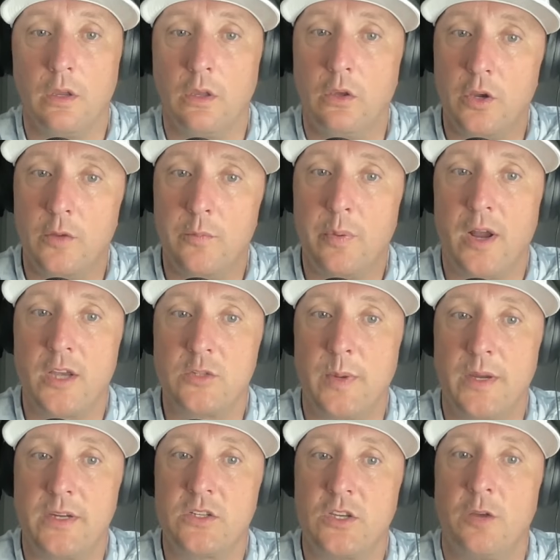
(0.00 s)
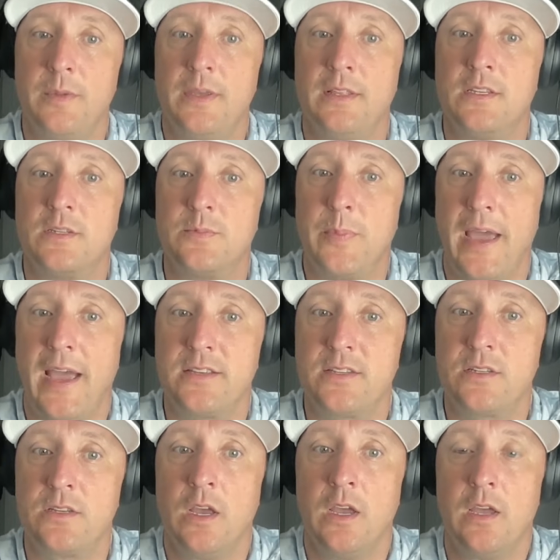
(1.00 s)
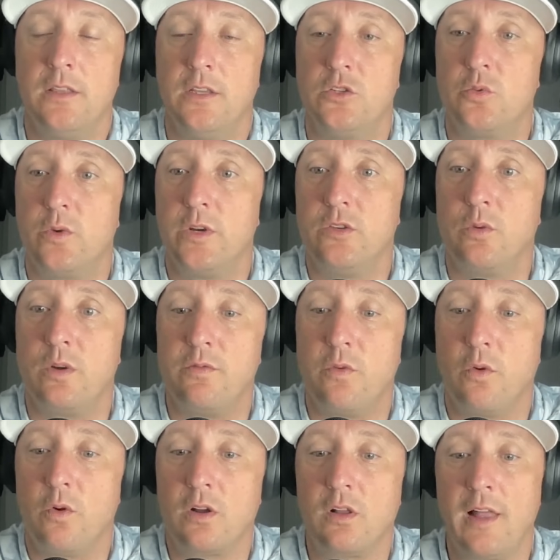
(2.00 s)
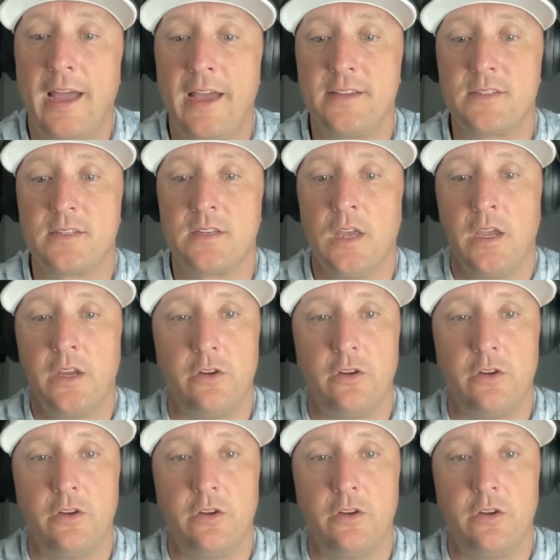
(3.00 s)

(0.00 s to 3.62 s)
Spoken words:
good prospects come in this past the 2024 class.